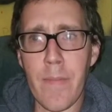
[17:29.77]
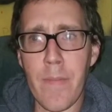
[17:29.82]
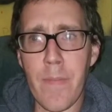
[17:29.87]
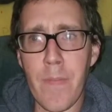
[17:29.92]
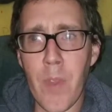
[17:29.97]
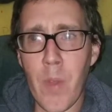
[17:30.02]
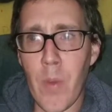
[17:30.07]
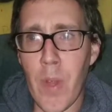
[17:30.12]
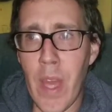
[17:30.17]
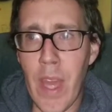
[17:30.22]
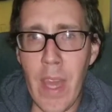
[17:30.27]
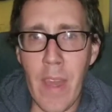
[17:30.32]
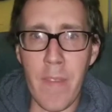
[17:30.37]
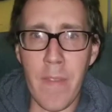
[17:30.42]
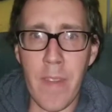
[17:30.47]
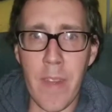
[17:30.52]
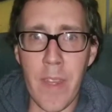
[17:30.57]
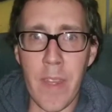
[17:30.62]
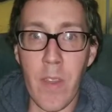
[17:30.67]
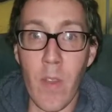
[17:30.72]
don't have
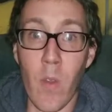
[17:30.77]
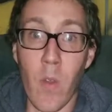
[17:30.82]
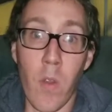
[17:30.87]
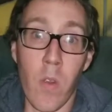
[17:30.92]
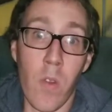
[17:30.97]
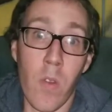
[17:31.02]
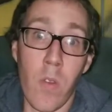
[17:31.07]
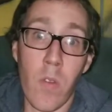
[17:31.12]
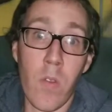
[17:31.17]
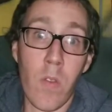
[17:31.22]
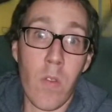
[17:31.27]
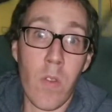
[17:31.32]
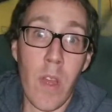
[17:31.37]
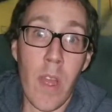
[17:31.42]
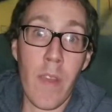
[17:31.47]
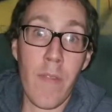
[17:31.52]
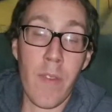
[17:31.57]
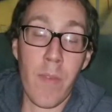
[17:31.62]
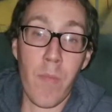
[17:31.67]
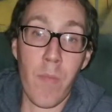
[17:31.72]
any or
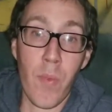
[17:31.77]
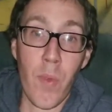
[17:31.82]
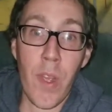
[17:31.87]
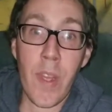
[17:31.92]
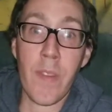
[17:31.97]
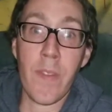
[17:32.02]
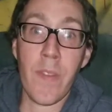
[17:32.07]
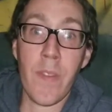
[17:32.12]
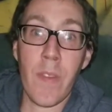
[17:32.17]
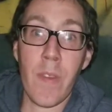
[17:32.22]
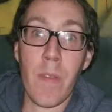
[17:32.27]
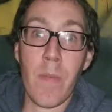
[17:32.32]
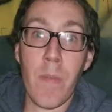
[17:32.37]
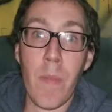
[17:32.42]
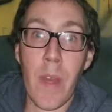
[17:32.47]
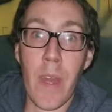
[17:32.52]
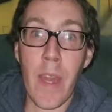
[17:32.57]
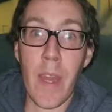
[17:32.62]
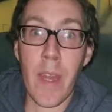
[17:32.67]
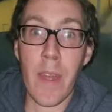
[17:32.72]
have embraced them
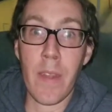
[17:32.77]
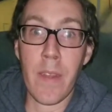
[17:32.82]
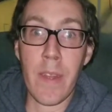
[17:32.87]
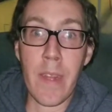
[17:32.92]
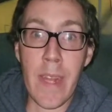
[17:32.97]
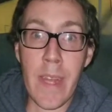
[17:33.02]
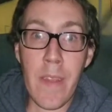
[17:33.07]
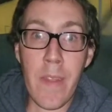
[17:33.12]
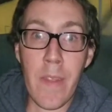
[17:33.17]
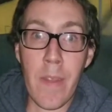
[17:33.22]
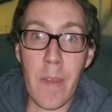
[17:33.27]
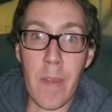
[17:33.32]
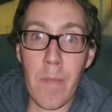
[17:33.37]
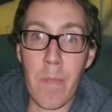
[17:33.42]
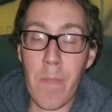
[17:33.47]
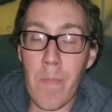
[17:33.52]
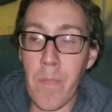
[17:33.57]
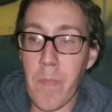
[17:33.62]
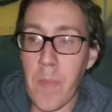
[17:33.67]
and need them,